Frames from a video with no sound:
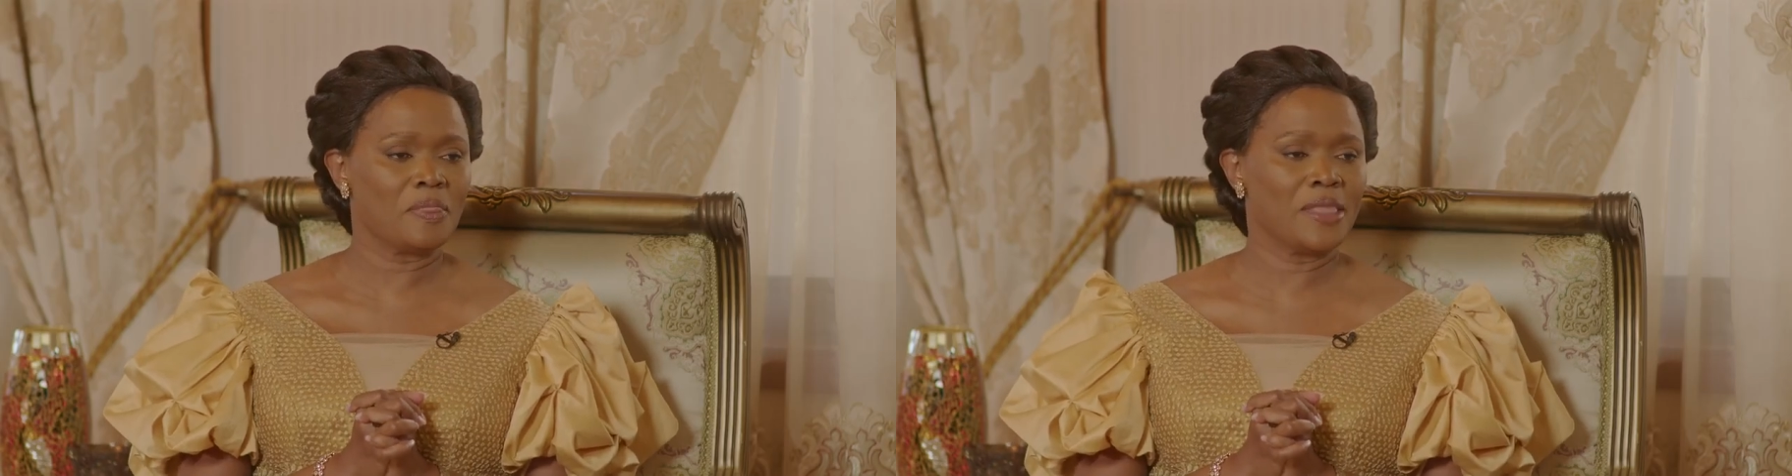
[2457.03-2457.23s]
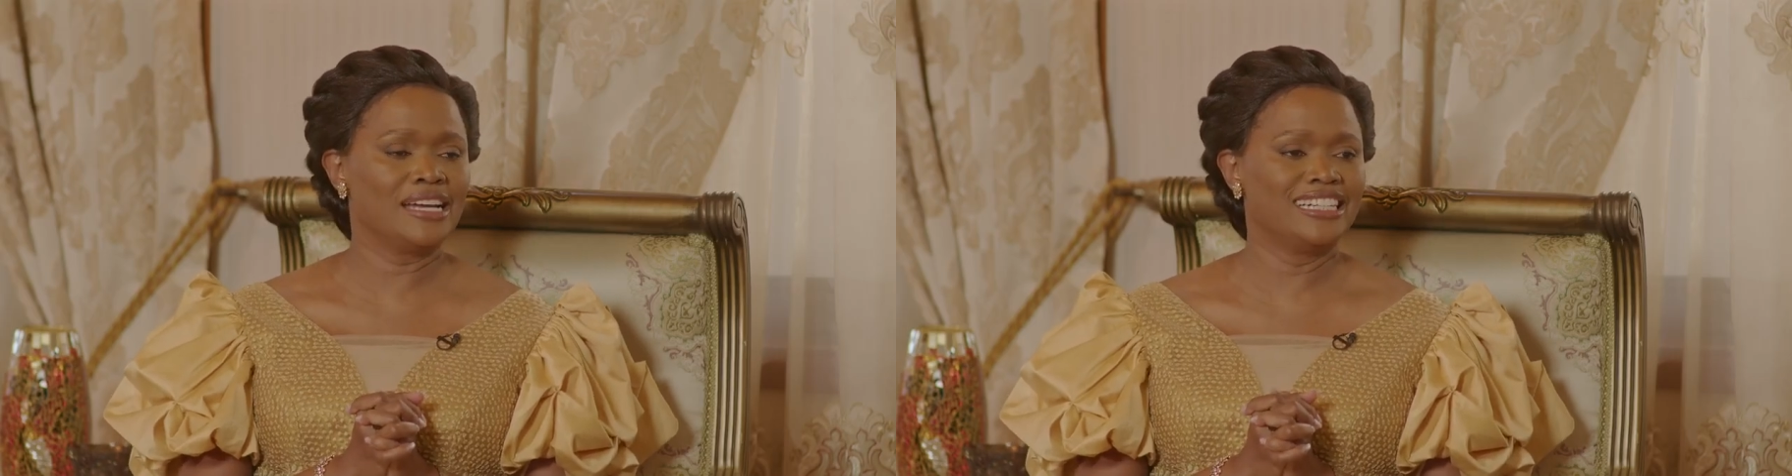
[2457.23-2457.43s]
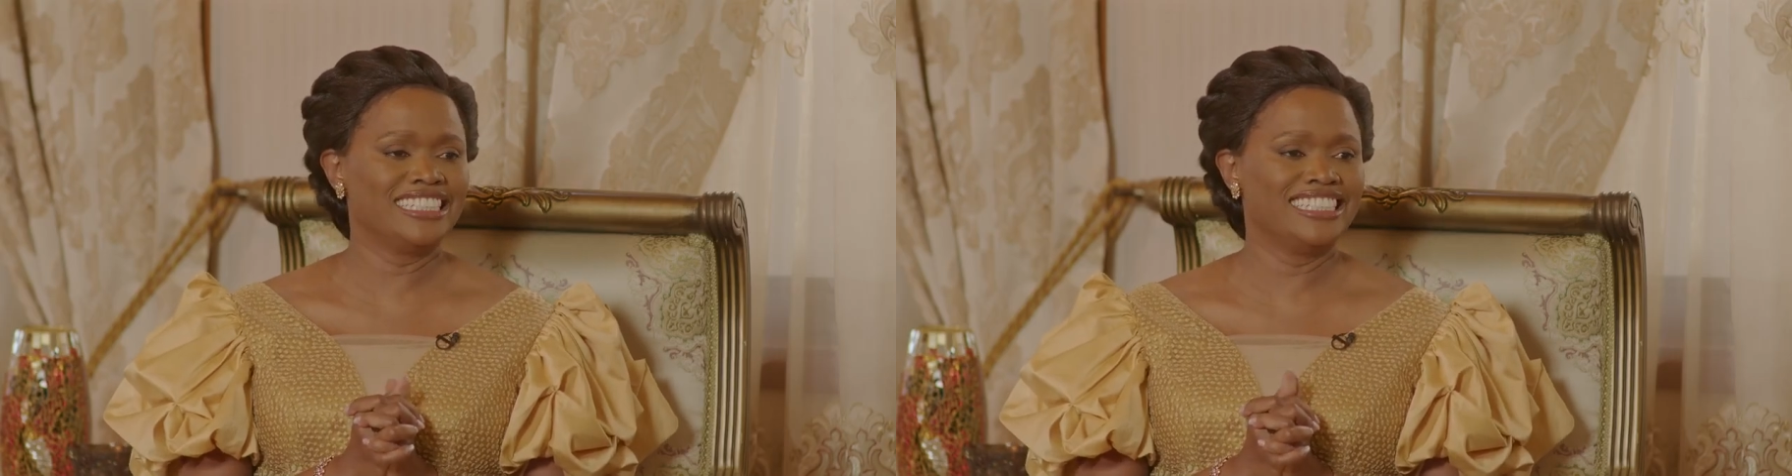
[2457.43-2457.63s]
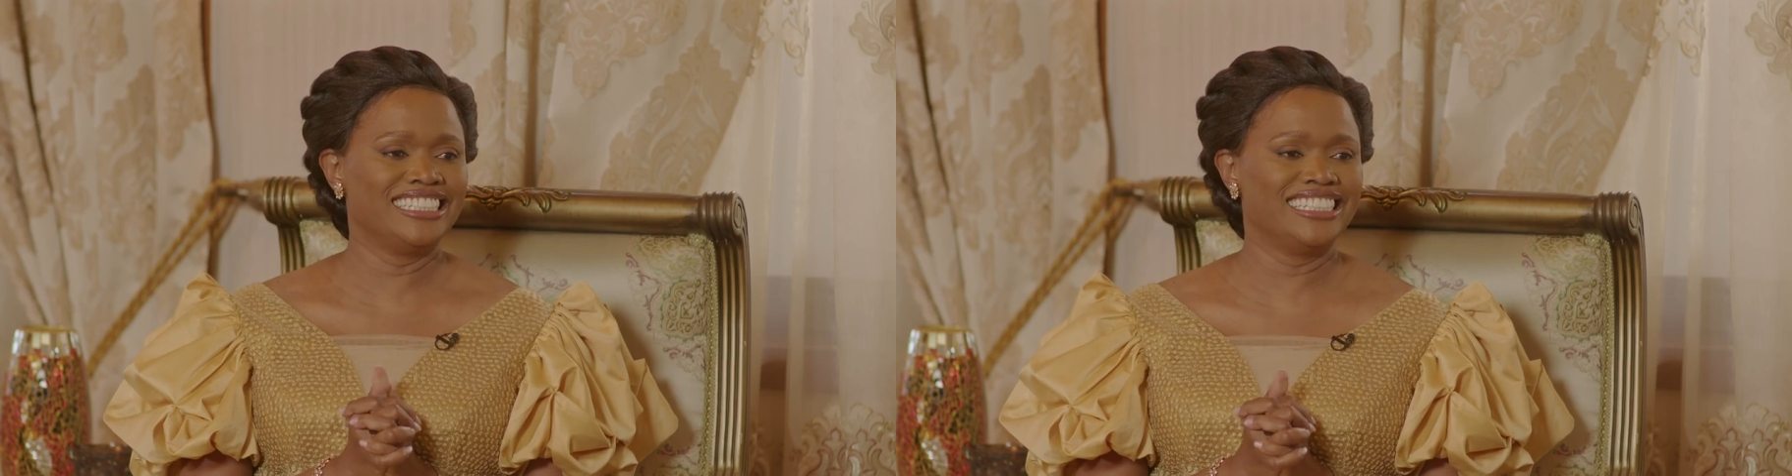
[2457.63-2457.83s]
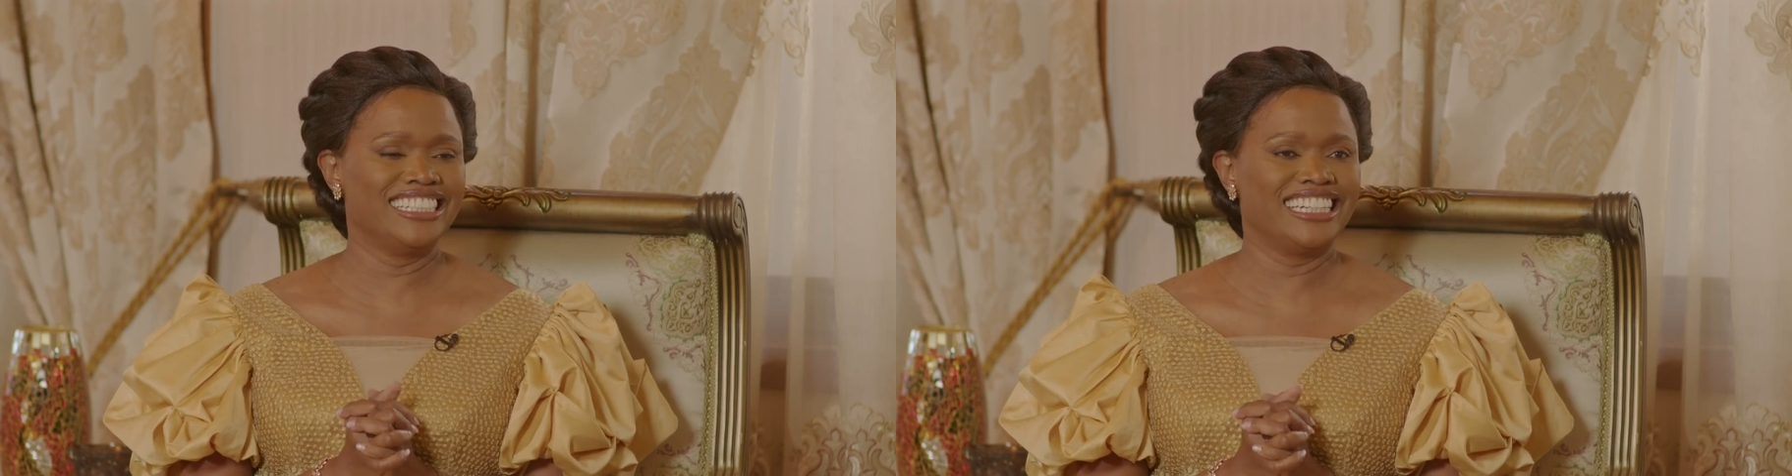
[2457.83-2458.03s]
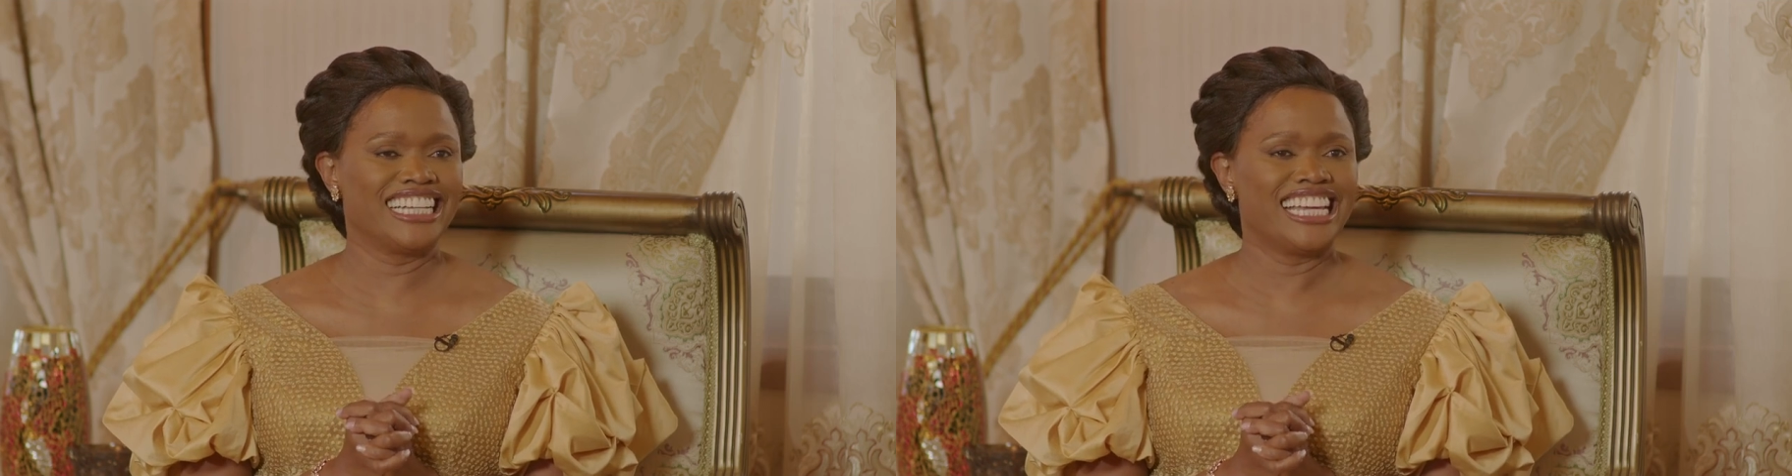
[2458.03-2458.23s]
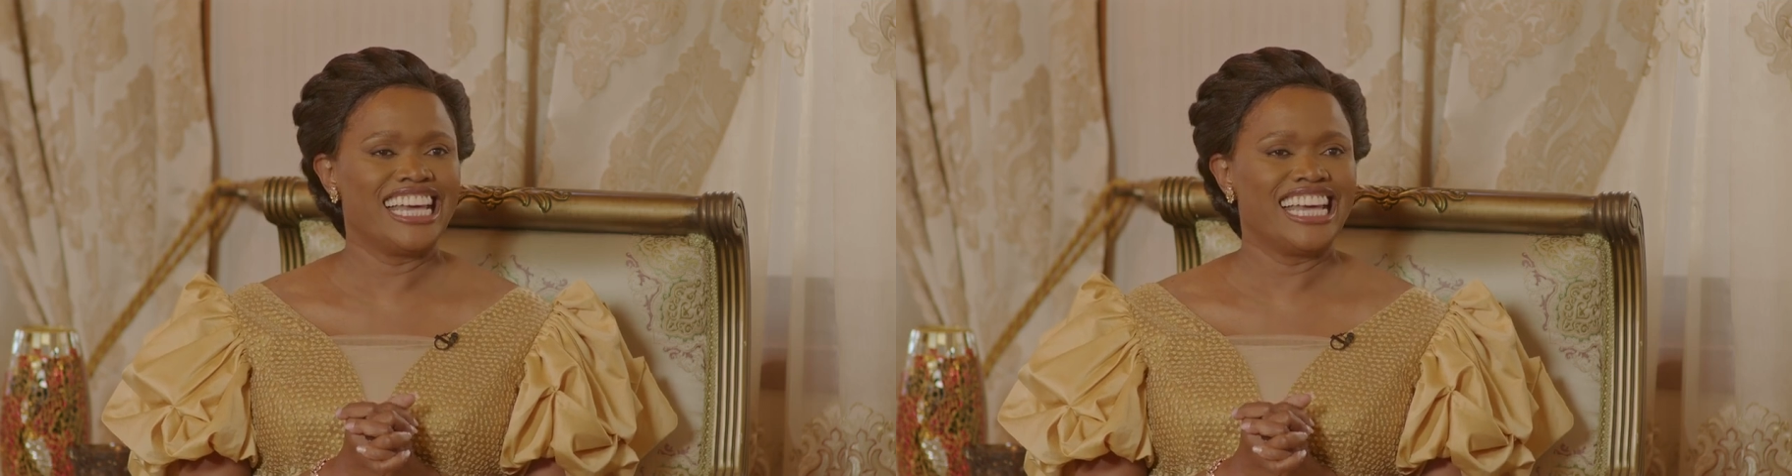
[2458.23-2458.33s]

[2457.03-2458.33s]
Yeah.